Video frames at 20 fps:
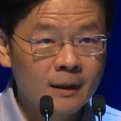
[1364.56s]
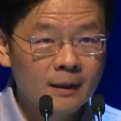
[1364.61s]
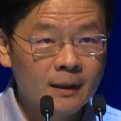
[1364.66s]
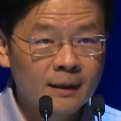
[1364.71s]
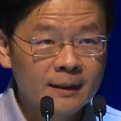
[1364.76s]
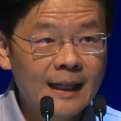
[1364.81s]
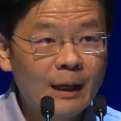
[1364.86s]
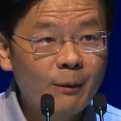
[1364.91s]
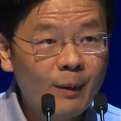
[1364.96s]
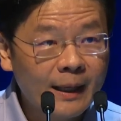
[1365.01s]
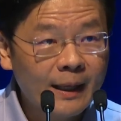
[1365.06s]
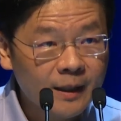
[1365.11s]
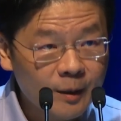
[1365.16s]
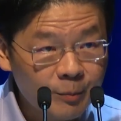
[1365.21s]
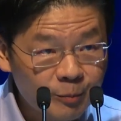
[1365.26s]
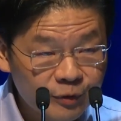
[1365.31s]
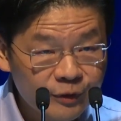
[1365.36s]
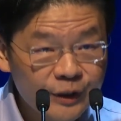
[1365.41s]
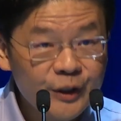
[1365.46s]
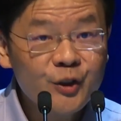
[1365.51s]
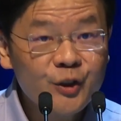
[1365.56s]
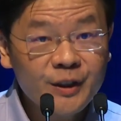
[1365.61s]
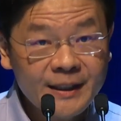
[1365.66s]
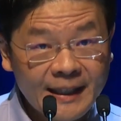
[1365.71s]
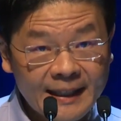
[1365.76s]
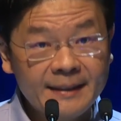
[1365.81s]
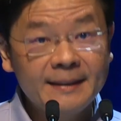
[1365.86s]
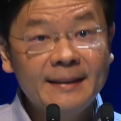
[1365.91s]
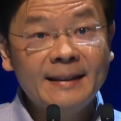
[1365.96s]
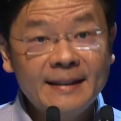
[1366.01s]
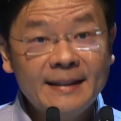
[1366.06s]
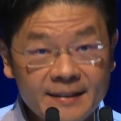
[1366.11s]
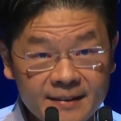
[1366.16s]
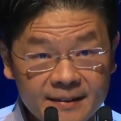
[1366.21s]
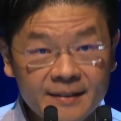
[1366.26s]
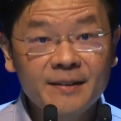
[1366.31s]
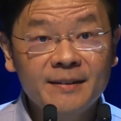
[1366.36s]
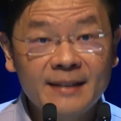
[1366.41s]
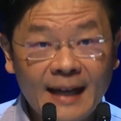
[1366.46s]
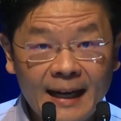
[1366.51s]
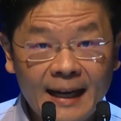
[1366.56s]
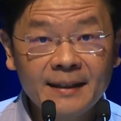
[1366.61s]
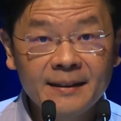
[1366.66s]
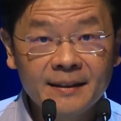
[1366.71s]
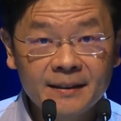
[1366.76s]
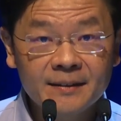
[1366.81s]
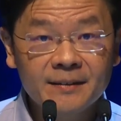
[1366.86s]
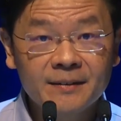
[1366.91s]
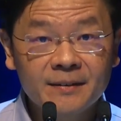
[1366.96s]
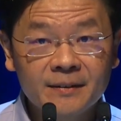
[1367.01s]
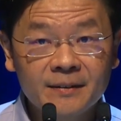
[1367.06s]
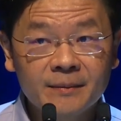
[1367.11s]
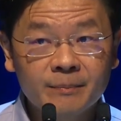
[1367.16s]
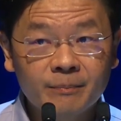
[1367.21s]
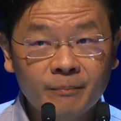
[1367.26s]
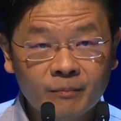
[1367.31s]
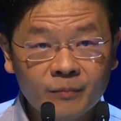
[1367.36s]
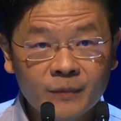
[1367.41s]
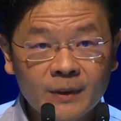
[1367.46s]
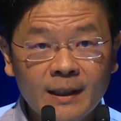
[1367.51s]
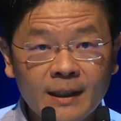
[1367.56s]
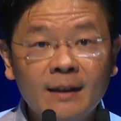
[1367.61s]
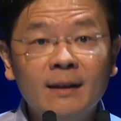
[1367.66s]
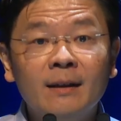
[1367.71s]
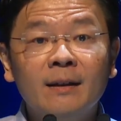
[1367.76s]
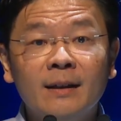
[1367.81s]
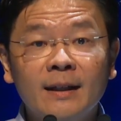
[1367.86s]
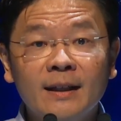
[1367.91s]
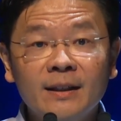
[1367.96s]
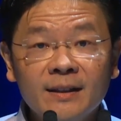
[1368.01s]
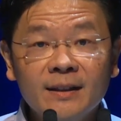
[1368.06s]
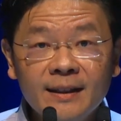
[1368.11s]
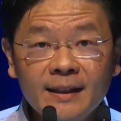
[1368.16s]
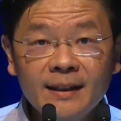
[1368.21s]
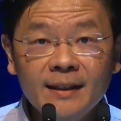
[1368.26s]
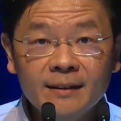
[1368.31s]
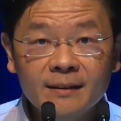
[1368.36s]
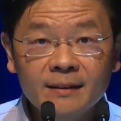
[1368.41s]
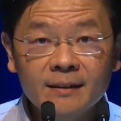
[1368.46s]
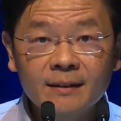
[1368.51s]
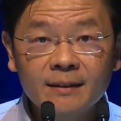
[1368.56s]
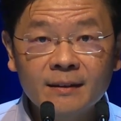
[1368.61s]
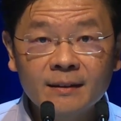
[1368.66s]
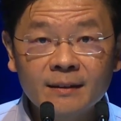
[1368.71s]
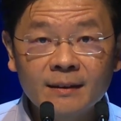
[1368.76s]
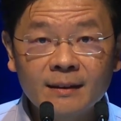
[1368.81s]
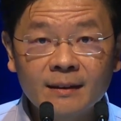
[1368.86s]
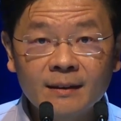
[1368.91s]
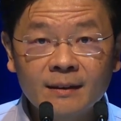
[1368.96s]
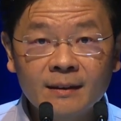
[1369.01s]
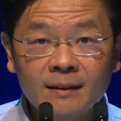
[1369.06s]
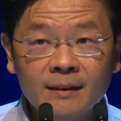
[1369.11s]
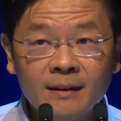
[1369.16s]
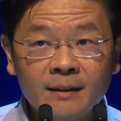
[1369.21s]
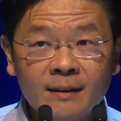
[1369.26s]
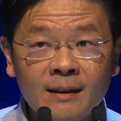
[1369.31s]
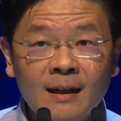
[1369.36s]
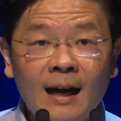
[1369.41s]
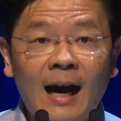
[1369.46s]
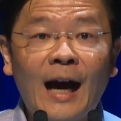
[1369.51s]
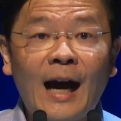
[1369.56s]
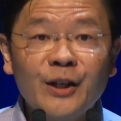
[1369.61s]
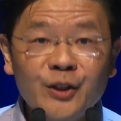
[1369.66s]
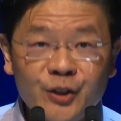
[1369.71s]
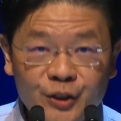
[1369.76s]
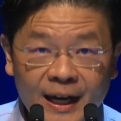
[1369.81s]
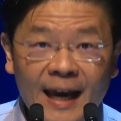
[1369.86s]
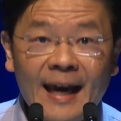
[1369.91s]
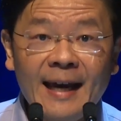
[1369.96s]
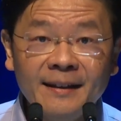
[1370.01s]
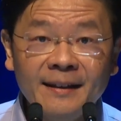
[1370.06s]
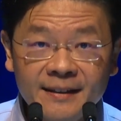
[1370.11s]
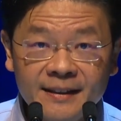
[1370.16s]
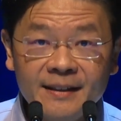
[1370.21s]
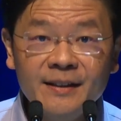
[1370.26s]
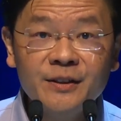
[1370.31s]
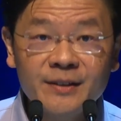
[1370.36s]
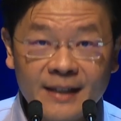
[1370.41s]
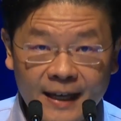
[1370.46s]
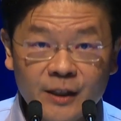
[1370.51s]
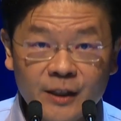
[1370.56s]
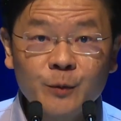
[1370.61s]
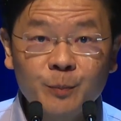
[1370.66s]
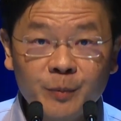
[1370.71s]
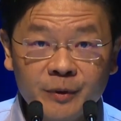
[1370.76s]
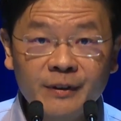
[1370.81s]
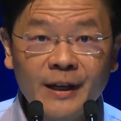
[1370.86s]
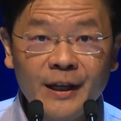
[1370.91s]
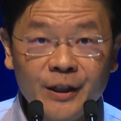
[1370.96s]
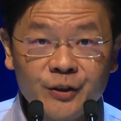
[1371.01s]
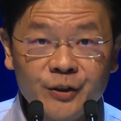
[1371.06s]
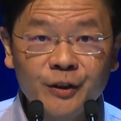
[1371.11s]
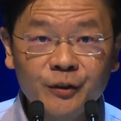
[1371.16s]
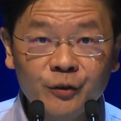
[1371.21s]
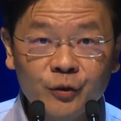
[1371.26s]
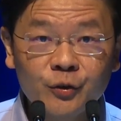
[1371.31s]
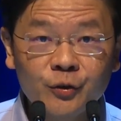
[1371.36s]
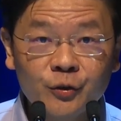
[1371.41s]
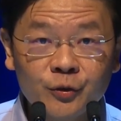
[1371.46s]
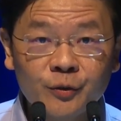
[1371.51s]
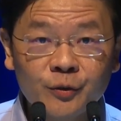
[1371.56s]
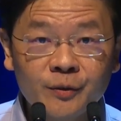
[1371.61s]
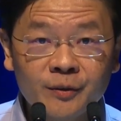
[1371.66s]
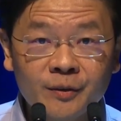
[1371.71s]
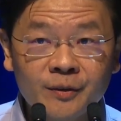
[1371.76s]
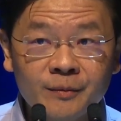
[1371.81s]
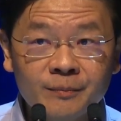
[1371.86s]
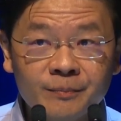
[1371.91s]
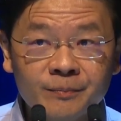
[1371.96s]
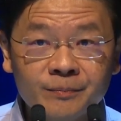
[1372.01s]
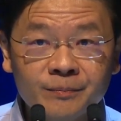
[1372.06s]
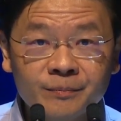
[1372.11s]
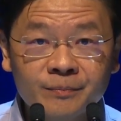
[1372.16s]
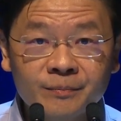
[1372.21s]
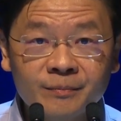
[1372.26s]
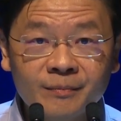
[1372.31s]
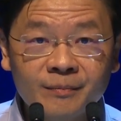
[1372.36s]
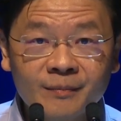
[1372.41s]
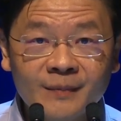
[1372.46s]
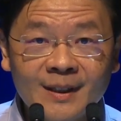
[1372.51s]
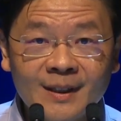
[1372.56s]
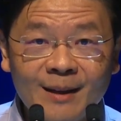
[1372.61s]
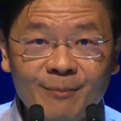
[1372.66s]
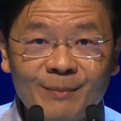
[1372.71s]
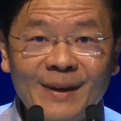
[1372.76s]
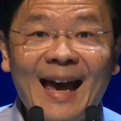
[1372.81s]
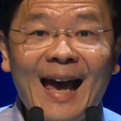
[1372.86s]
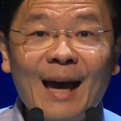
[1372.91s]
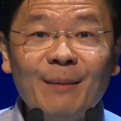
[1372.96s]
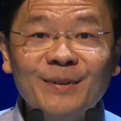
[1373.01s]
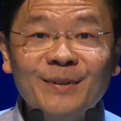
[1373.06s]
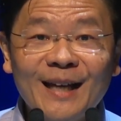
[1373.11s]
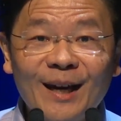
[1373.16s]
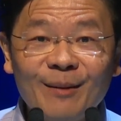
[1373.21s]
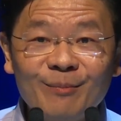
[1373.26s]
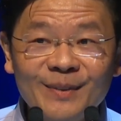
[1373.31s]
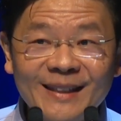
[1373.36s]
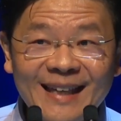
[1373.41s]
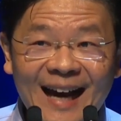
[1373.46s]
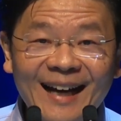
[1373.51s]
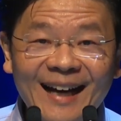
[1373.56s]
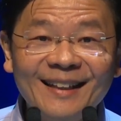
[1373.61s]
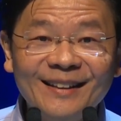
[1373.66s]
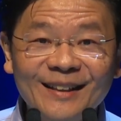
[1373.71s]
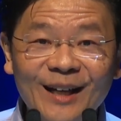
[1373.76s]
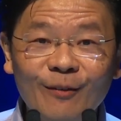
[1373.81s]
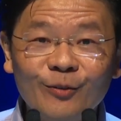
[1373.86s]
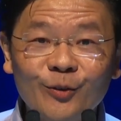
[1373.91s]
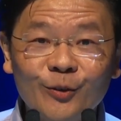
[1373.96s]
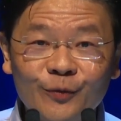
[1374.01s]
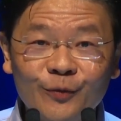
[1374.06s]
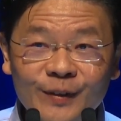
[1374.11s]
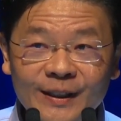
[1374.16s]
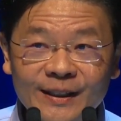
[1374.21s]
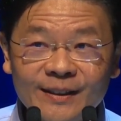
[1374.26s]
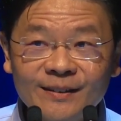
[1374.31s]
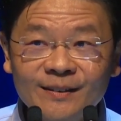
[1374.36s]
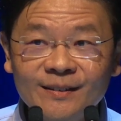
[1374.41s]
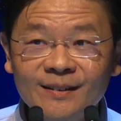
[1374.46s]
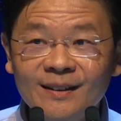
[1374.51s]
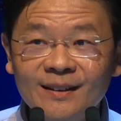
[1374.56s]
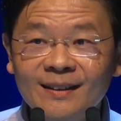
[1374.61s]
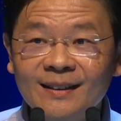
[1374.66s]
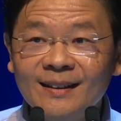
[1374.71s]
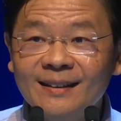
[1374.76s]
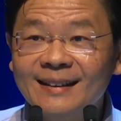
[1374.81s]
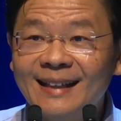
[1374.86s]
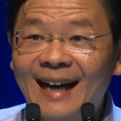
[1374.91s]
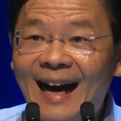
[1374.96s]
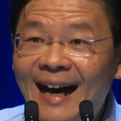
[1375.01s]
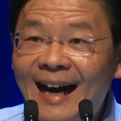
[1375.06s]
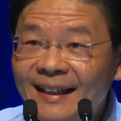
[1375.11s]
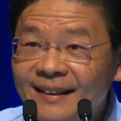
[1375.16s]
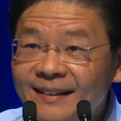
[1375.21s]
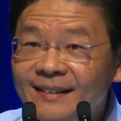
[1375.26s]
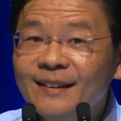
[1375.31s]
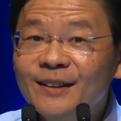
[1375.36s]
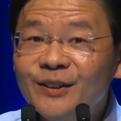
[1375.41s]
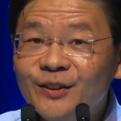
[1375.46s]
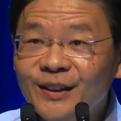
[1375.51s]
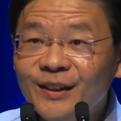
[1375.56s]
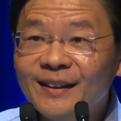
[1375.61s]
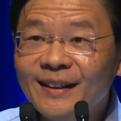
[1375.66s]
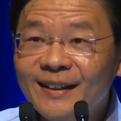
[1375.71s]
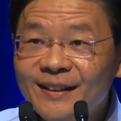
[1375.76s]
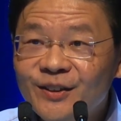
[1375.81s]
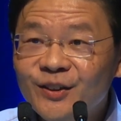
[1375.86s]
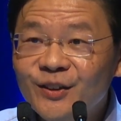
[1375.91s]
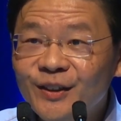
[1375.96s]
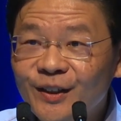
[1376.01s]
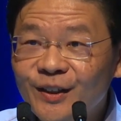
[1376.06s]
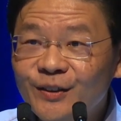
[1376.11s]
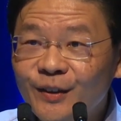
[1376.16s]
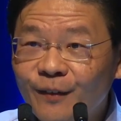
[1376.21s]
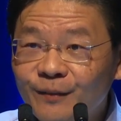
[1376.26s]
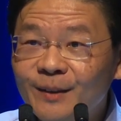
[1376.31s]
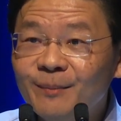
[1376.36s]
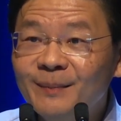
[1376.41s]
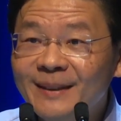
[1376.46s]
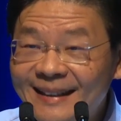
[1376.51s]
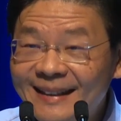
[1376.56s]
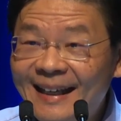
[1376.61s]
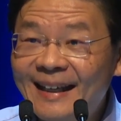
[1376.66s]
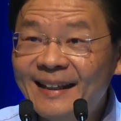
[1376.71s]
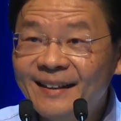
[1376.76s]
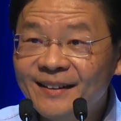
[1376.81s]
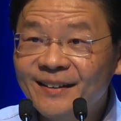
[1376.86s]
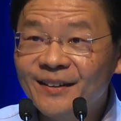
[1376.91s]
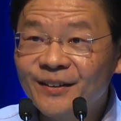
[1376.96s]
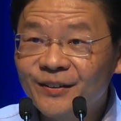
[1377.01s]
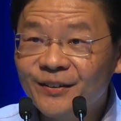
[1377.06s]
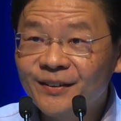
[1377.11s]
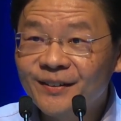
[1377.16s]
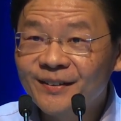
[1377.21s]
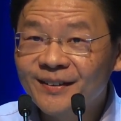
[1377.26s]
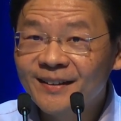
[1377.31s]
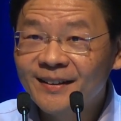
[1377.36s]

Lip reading: Now, I appreciate these desires. Indeed, I share these aspirations. Perhaps I'm young enough to feel the idealistic instincts of the millennials,